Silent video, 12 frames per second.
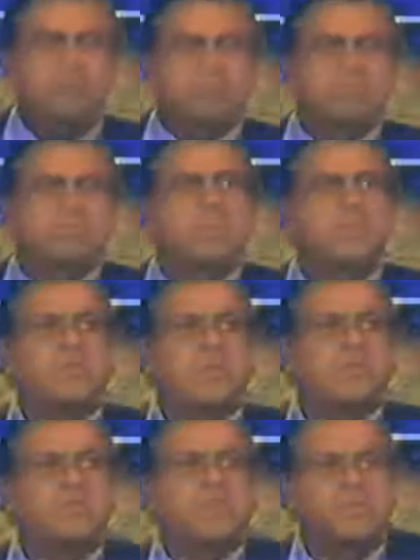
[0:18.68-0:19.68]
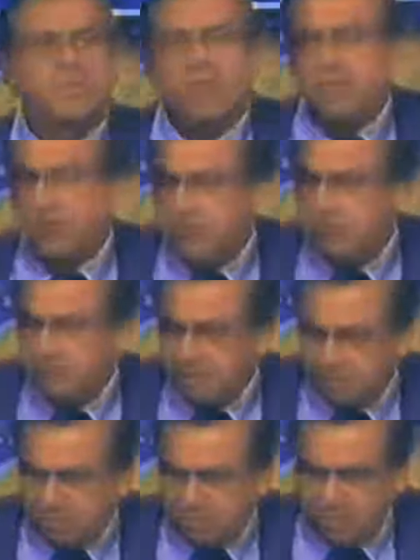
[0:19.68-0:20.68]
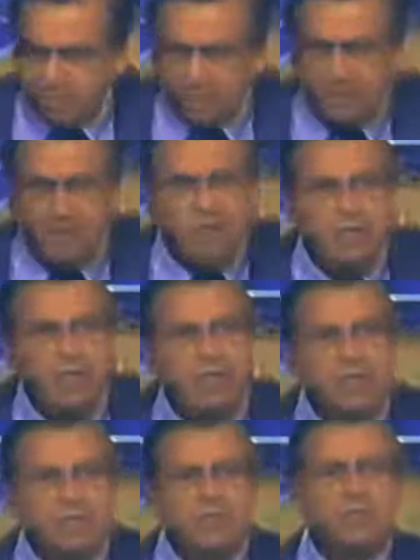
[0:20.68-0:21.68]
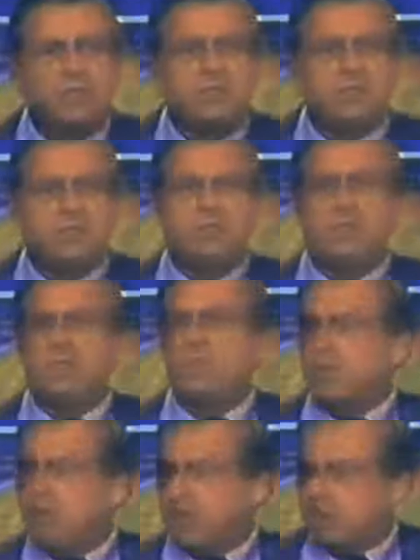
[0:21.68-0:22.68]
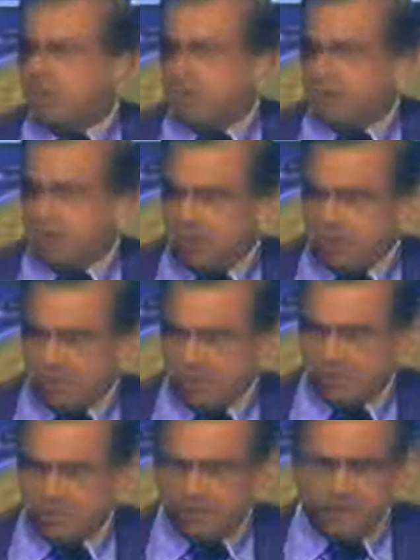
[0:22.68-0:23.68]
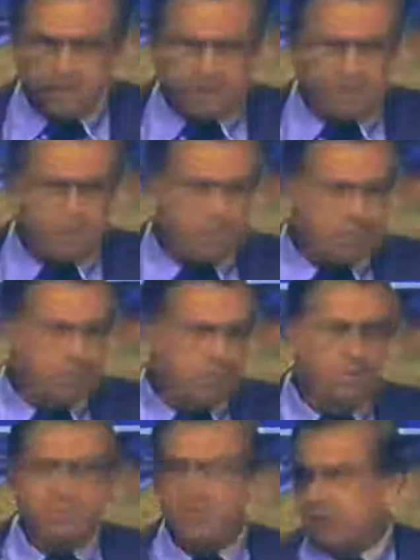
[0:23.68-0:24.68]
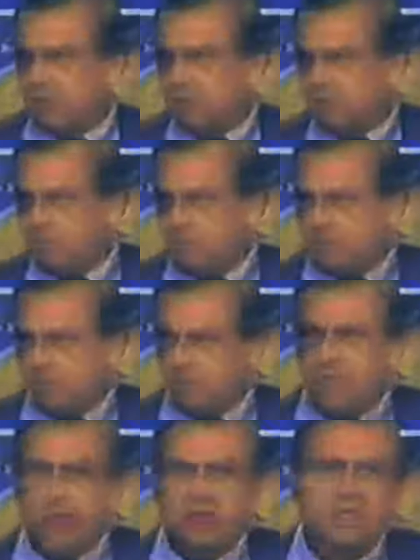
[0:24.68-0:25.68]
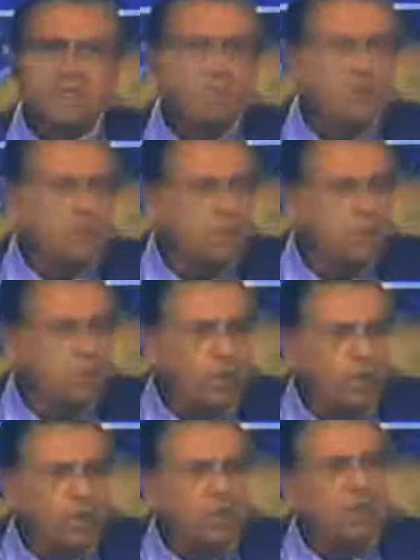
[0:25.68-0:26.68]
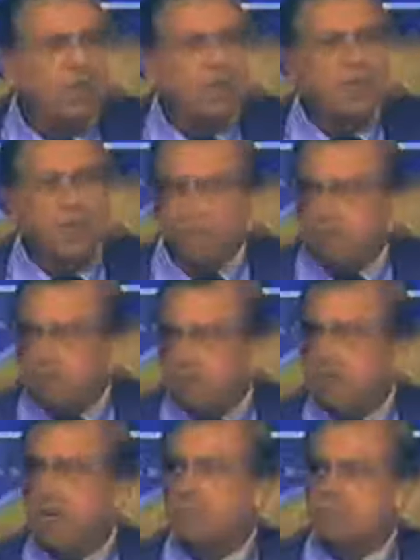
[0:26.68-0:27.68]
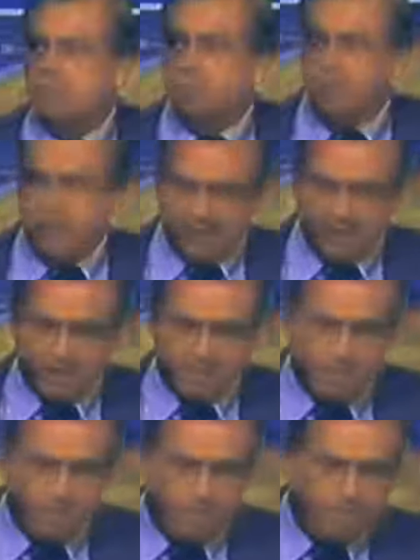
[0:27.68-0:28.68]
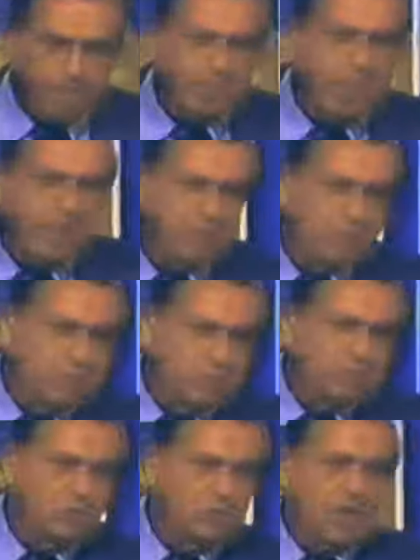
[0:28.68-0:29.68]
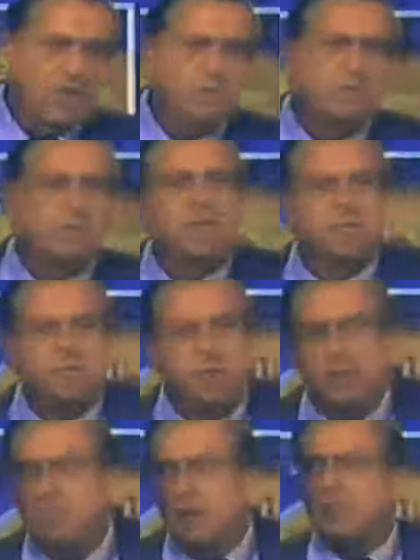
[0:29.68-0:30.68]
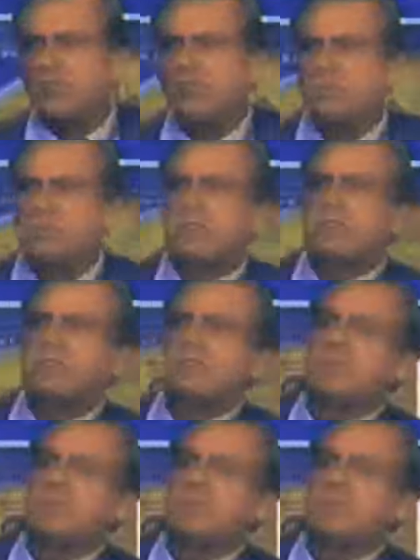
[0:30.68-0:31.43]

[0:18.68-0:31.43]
that since 1933, the Democratic Party of the United States had been totally taken over by the Stalinist wing of the Communist Party. And of course you had Bella Moskowitz,